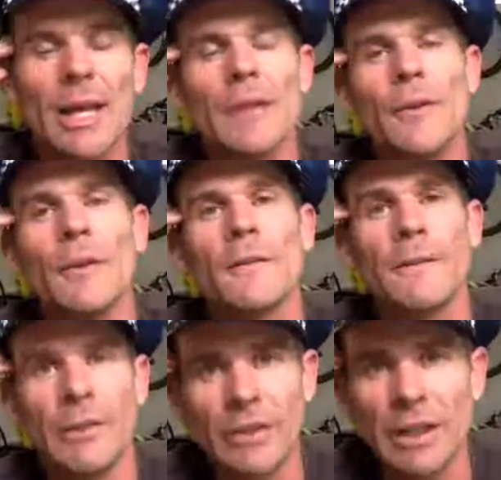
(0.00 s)
If you can
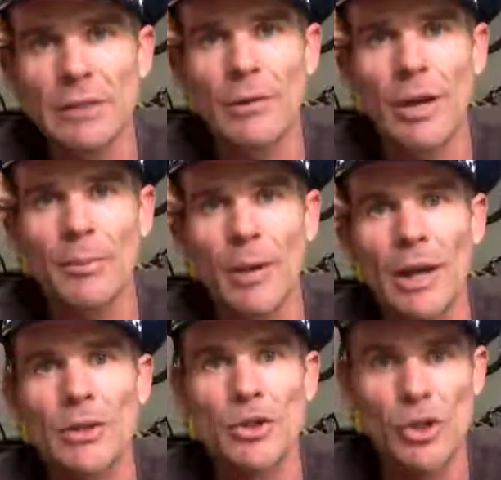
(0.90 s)
physically ride a
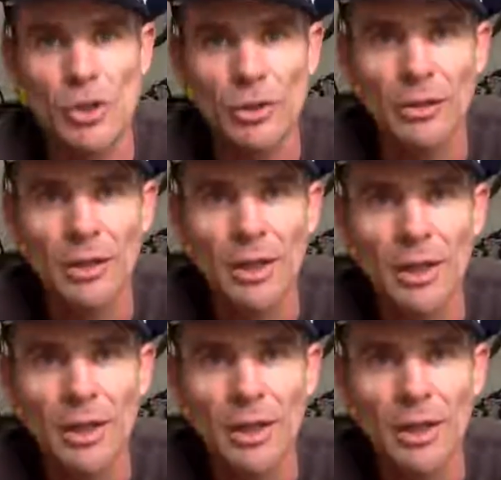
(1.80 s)
bike, you should.